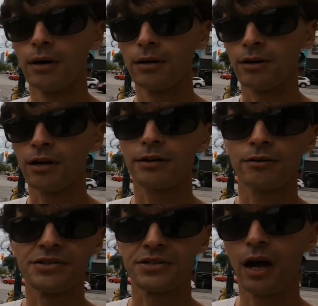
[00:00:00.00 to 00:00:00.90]
You're like, no
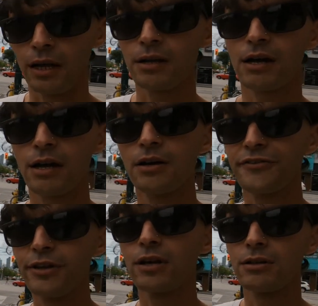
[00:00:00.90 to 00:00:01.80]
he's not. No, if
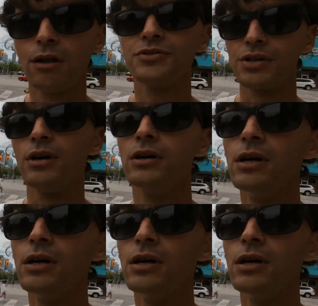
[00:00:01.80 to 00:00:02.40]
you look closer,